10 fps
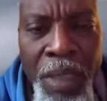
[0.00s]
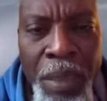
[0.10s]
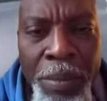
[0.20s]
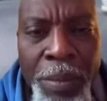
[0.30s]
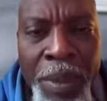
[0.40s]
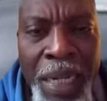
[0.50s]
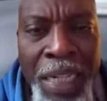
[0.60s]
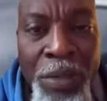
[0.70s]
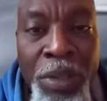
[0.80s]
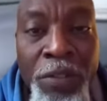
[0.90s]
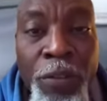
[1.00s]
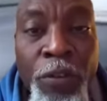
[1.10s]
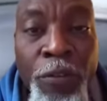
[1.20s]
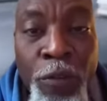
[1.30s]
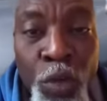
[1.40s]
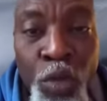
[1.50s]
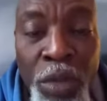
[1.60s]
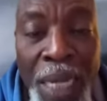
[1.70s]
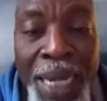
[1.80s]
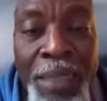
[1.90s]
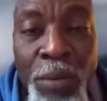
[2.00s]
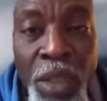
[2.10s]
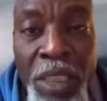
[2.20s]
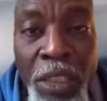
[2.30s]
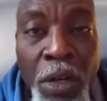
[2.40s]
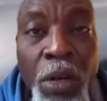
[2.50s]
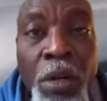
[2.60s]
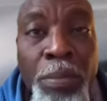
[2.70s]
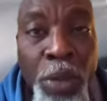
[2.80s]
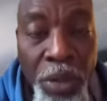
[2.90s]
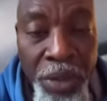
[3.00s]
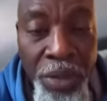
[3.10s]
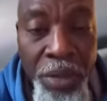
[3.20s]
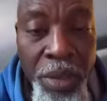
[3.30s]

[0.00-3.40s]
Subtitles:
People are queuing for food and money, or both.